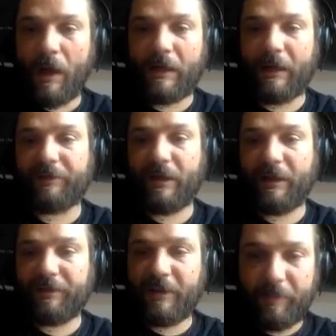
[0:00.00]
Okay, so
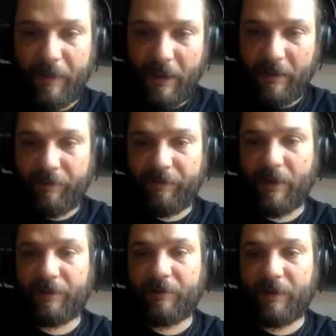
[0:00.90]
let's see, back the
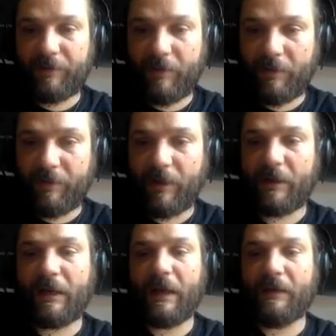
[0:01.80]
first questions.
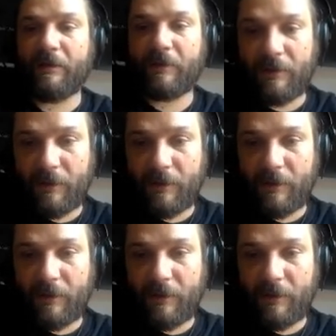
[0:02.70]
Okay.